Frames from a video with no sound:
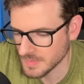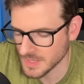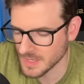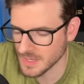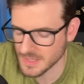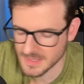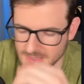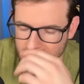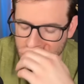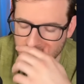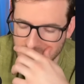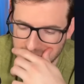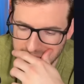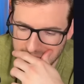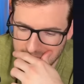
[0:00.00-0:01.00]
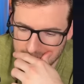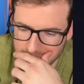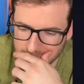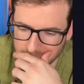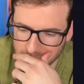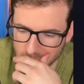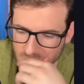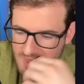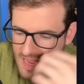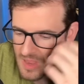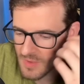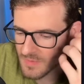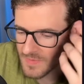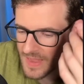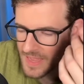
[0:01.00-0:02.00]
because with
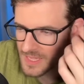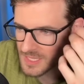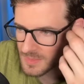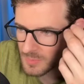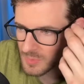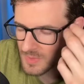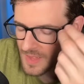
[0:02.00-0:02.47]
how valuable